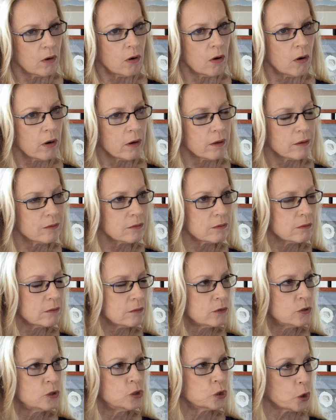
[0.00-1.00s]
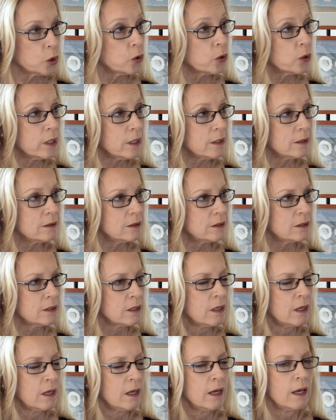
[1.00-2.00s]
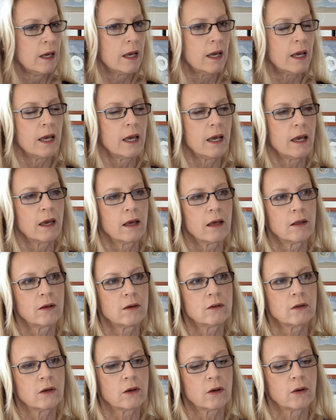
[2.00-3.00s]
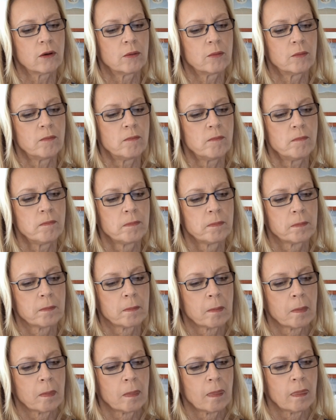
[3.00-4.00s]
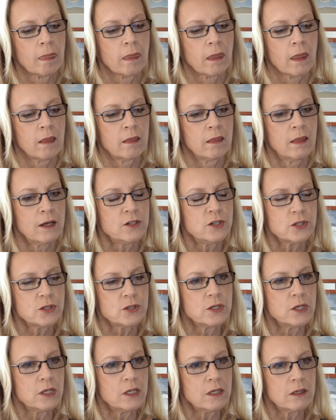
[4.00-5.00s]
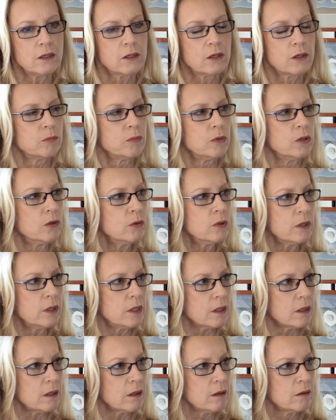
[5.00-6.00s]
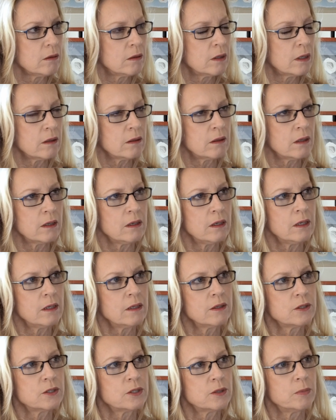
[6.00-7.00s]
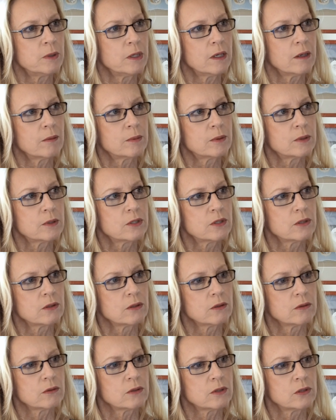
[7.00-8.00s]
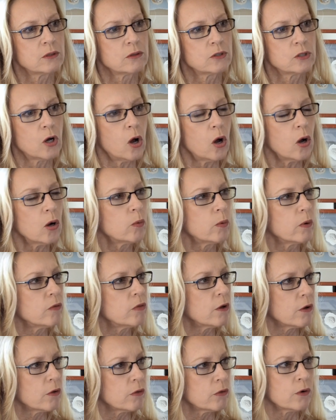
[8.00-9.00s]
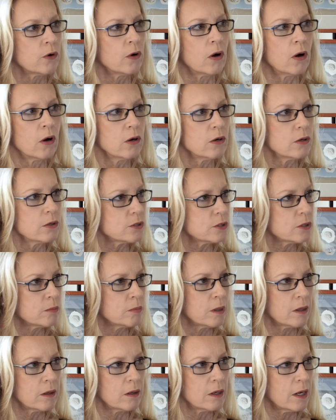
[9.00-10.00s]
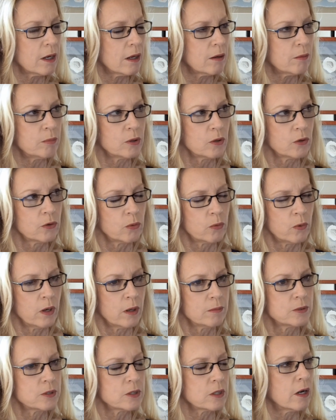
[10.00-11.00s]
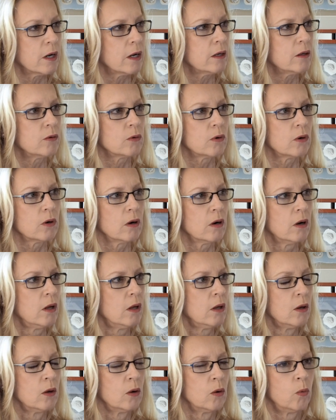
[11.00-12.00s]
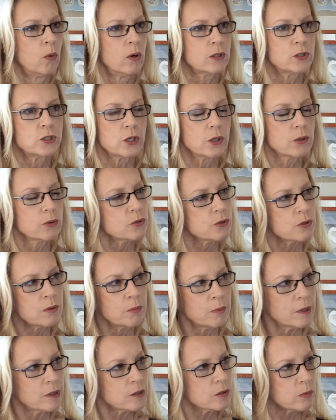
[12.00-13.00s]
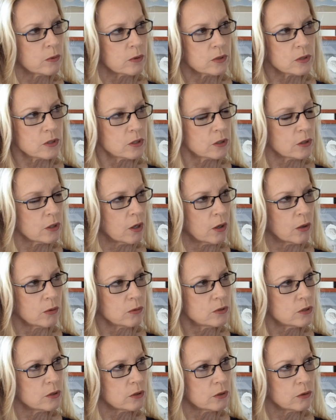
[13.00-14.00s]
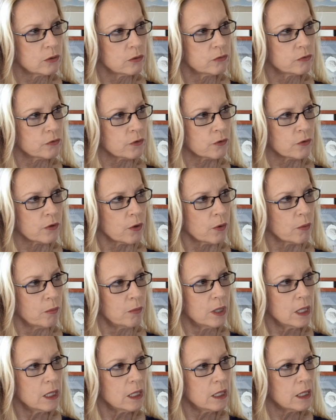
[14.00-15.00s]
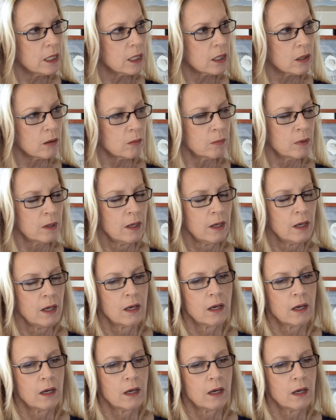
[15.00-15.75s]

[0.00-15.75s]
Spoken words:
art journeys, and they just needed community. They needed to be able to talk with other artists about how to build a website or what shows are the best ones to go to for their medium.